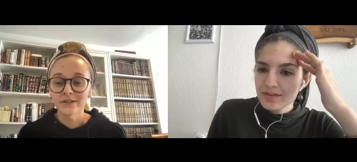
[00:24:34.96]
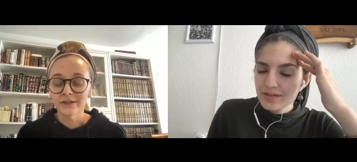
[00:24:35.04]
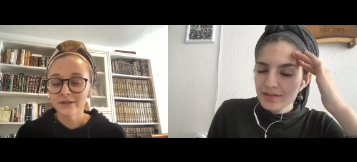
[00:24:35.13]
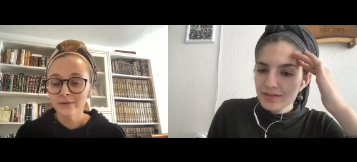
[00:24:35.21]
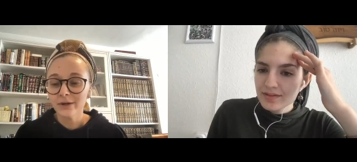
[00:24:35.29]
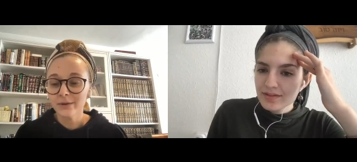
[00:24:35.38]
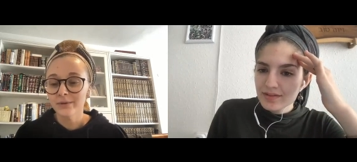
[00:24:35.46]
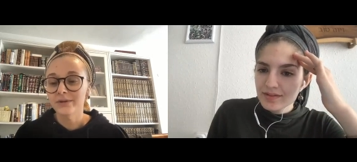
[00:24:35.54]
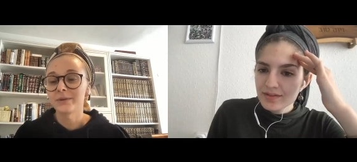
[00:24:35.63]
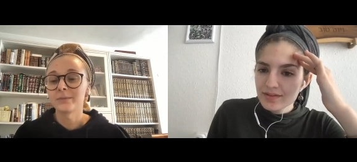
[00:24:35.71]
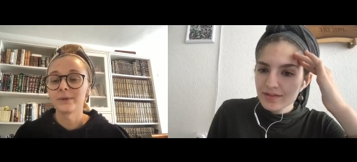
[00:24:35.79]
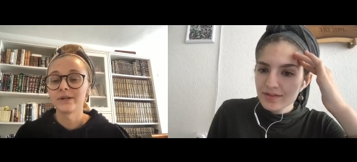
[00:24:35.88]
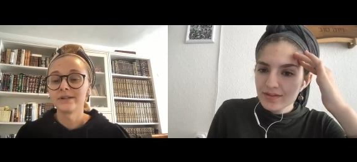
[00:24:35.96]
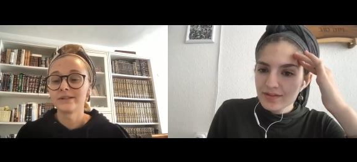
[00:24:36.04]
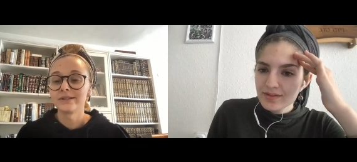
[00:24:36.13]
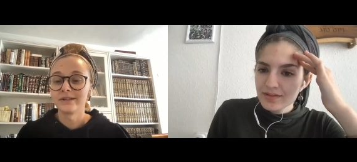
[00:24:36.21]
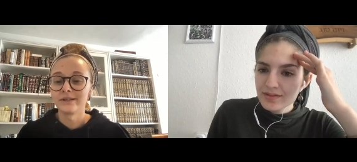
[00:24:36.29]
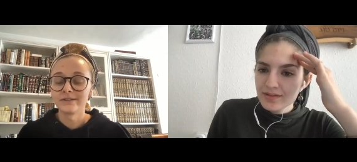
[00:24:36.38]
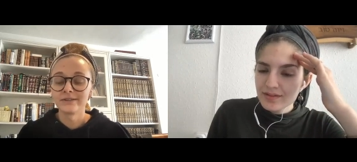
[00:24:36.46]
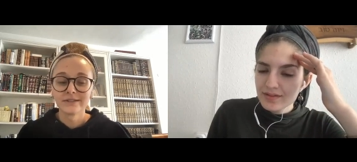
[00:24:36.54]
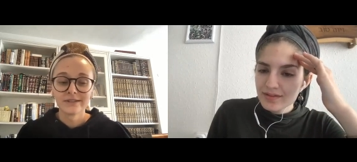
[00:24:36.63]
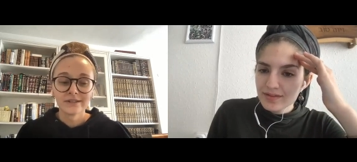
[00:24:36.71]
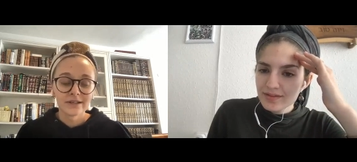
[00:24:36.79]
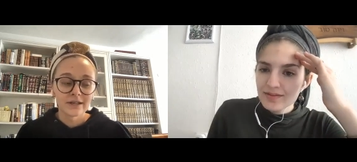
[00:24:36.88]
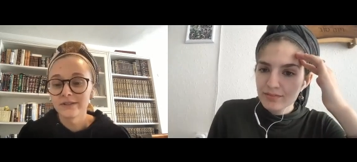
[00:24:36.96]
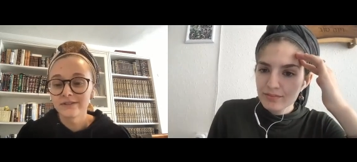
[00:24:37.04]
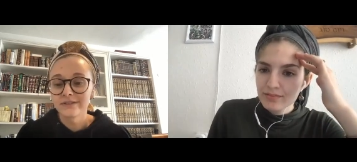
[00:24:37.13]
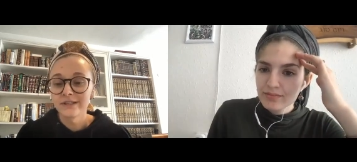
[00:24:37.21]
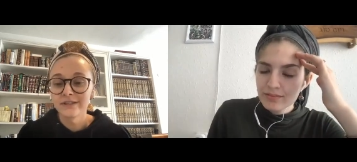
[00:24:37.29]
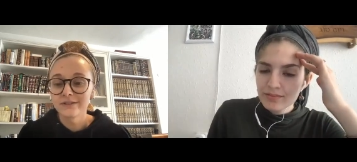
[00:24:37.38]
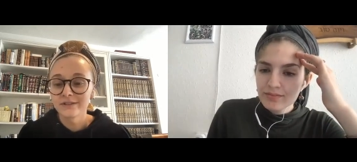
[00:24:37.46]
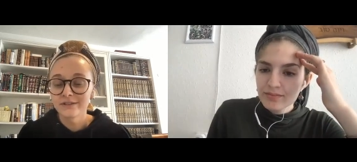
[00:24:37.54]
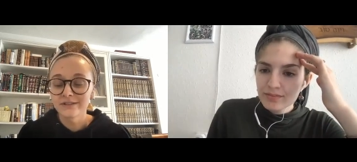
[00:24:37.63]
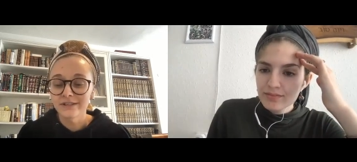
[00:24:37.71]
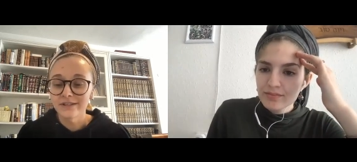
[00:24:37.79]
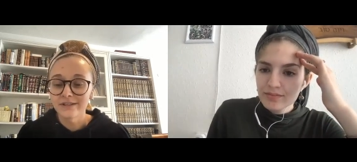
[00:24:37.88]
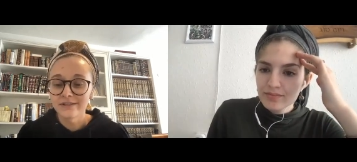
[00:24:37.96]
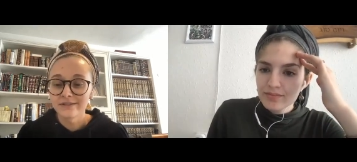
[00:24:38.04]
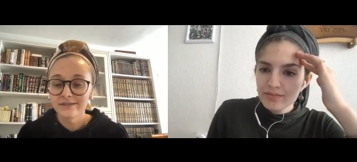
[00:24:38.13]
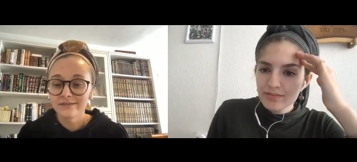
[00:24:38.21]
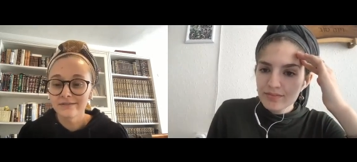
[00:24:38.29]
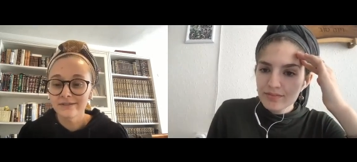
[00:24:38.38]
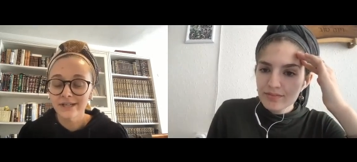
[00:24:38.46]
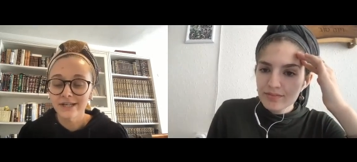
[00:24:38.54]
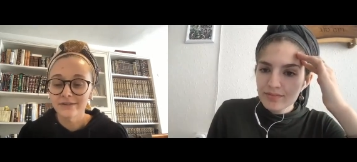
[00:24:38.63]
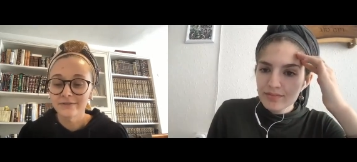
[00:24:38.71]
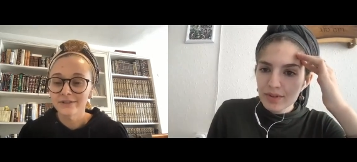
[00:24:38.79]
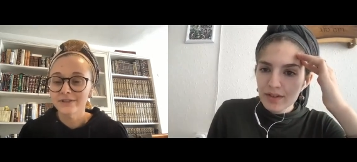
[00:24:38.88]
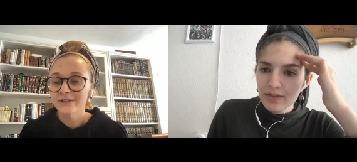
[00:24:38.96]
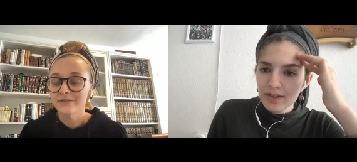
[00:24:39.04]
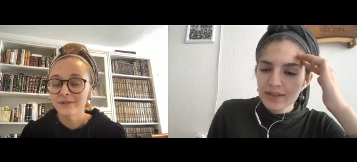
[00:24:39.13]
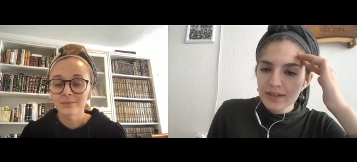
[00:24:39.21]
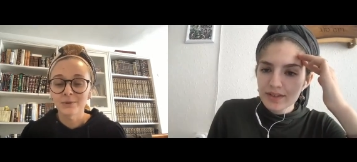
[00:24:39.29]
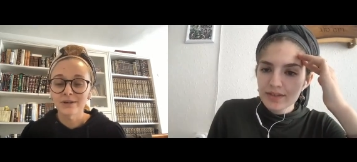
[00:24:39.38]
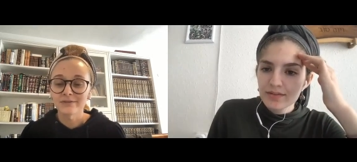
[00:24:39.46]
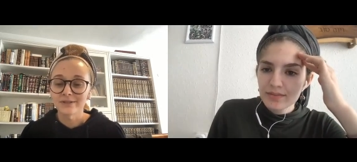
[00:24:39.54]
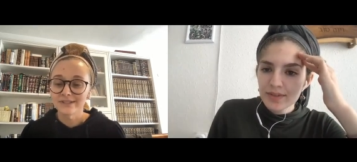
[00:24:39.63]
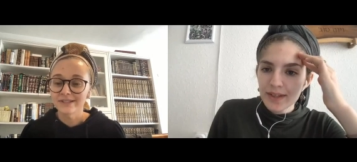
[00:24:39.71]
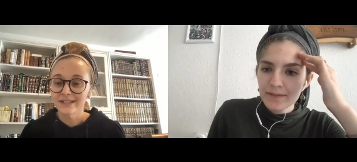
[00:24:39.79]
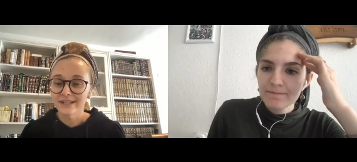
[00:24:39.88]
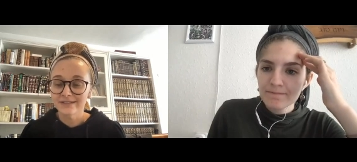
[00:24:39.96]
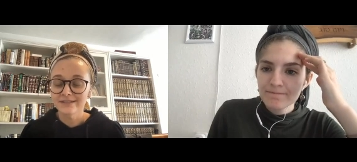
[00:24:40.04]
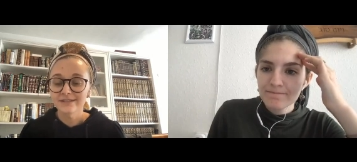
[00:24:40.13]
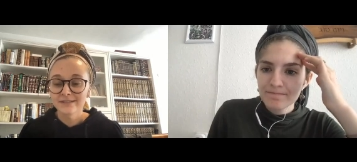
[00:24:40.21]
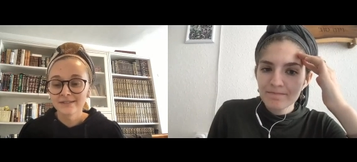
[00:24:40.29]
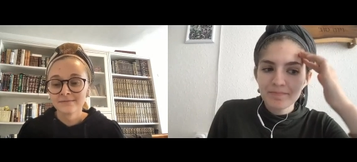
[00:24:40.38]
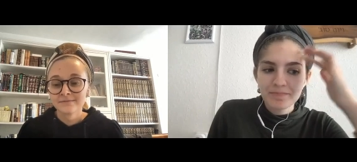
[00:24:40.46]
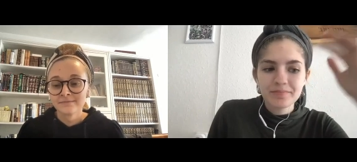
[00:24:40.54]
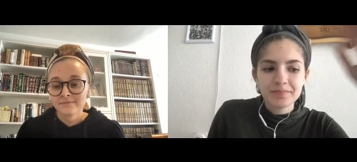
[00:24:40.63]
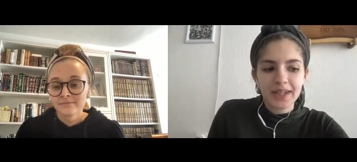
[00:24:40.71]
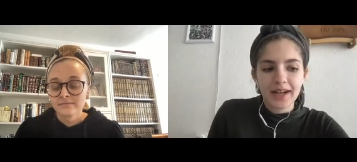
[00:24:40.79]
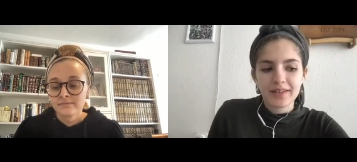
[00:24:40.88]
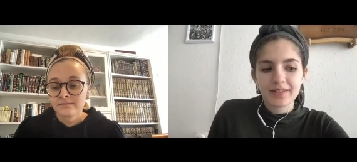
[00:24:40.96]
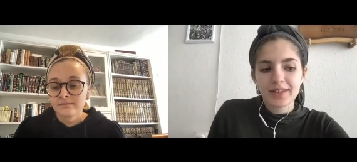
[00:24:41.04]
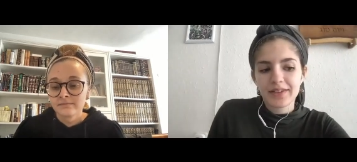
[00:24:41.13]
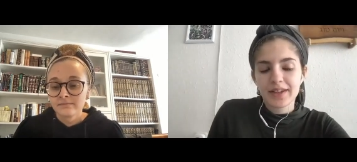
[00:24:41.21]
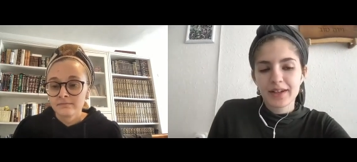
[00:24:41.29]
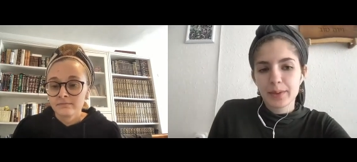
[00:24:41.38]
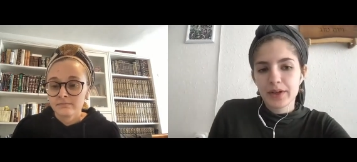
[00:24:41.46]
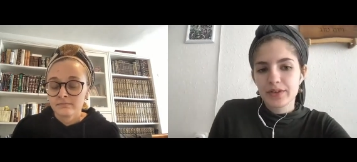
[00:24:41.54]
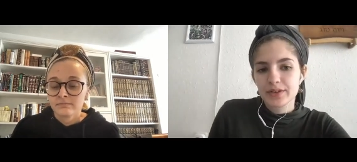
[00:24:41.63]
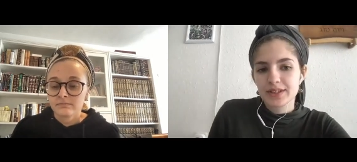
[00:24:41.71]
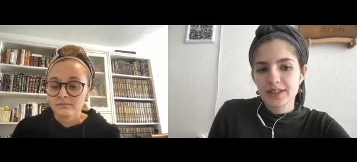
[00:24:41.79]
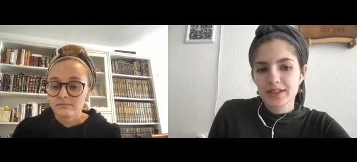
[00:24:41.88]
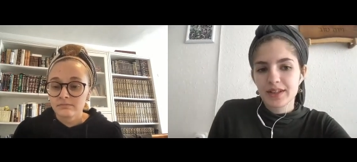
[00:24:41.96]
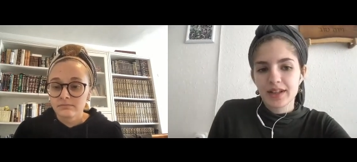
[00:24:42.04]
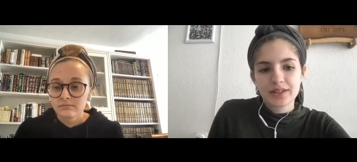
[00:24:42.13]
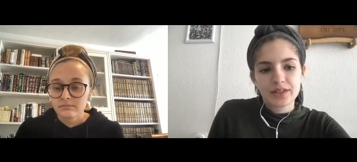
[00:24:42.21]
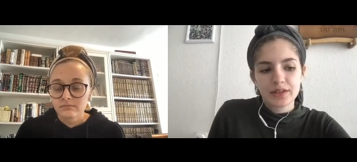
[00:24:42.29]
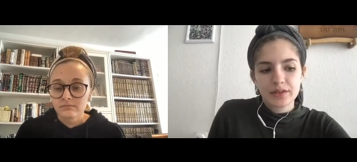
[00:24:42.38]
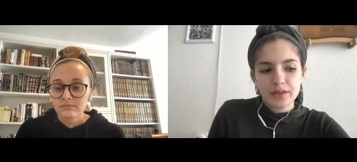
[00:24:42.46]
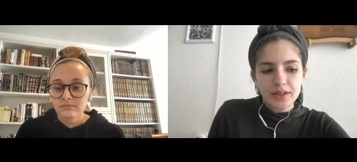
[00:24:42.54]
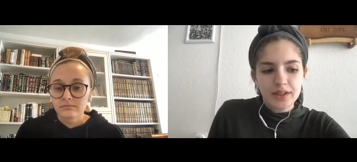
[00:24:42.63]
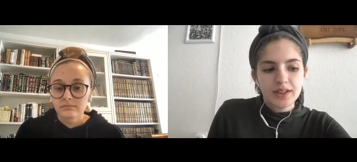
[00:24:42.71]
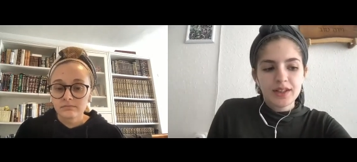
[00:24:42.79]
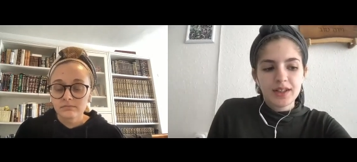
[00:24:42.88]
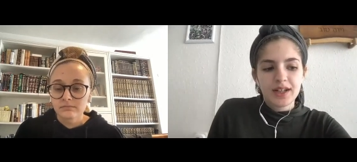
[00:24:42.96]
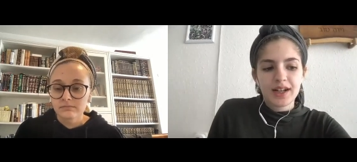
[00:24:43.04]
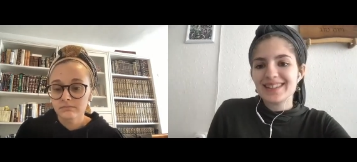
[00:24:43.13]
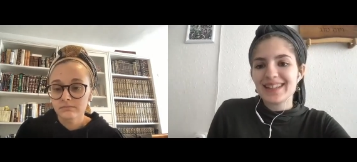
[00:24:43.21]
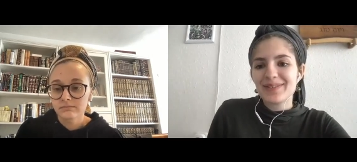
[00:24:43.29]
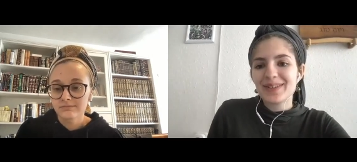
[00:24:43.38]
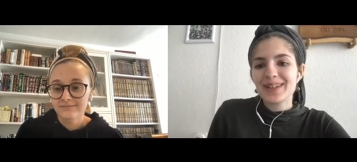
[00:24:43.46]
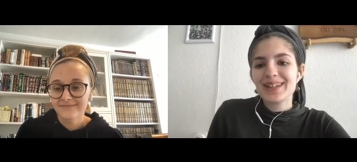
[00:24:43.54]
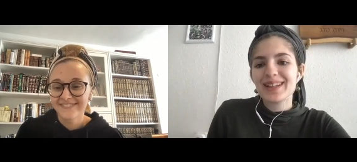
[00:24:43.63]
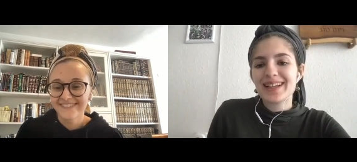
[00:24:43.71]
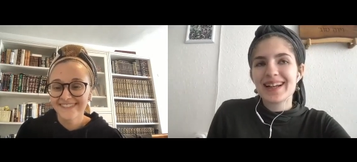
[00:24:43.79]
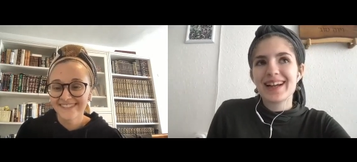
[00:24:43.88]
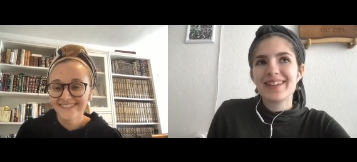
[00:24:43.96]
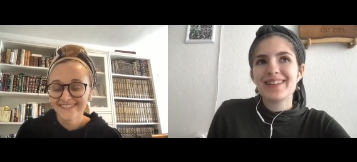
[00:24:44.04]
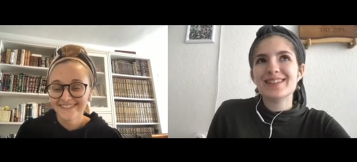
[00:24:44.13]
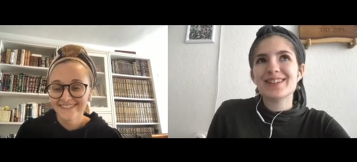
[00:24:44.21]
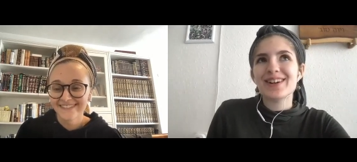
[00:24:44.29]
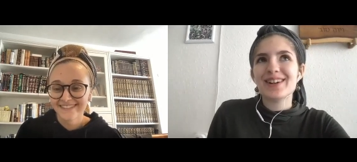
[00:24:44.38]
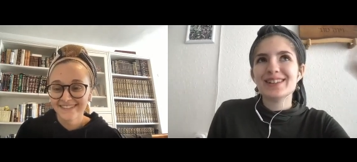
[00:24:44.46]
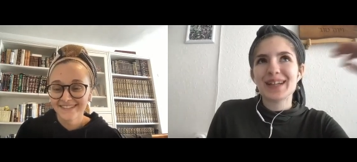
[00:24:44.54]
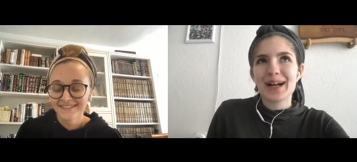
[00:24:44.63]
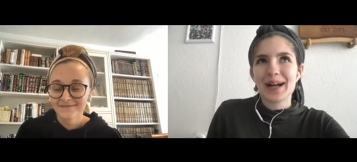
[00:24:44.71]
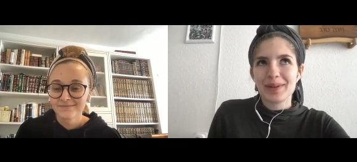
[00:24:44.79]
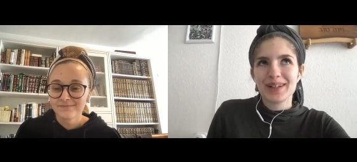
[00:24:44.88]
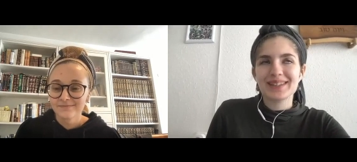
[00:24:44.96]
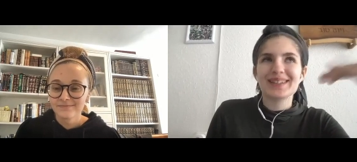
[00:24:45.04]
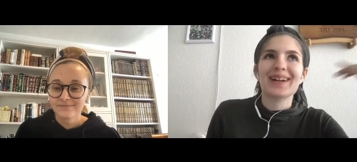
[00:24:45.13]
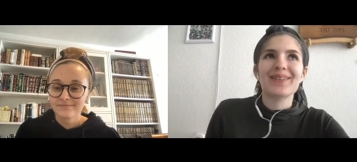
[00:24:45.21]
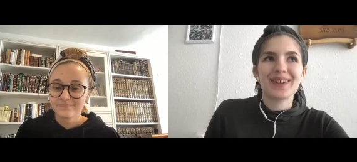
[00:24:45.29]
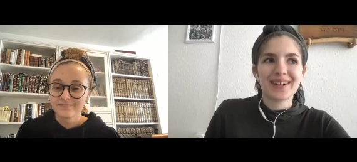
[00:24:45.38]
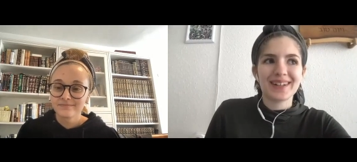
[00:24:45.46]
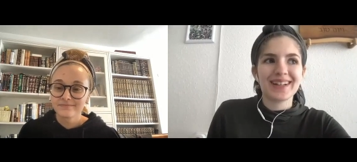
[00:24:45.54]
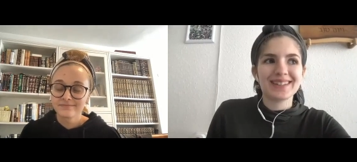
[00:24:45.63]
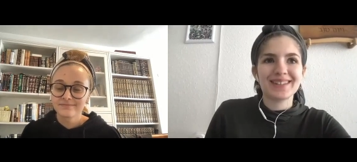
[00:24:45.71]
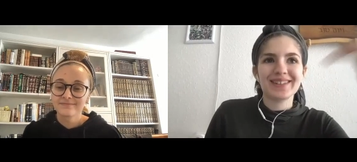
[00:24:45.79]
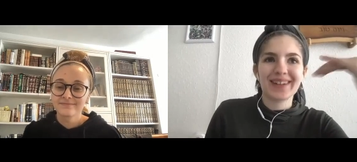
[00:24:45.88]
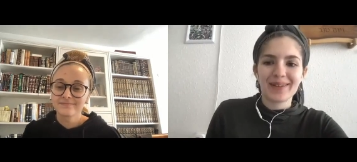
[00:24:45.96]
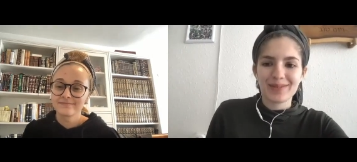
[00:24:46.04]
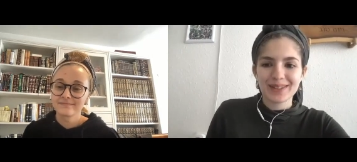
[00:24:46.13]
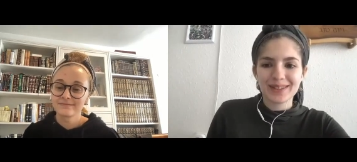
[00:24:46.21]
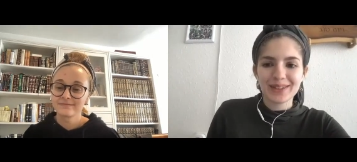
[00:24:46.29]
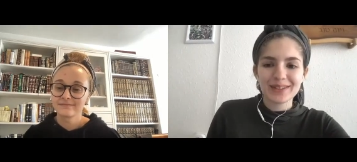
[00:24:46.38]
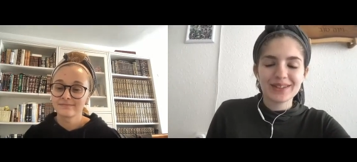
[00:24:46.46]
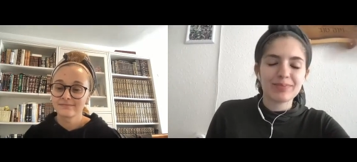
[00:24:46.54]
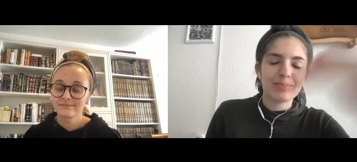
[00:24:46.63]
Speaker 1: there's nothing wrong with it, but you know, it's it's just a kind of hashkafic preference, yeah. I guess.
Speaker 2: Yeah, I think about those things a lot too it's definitely like I, these are all topics that I want to get to in episodes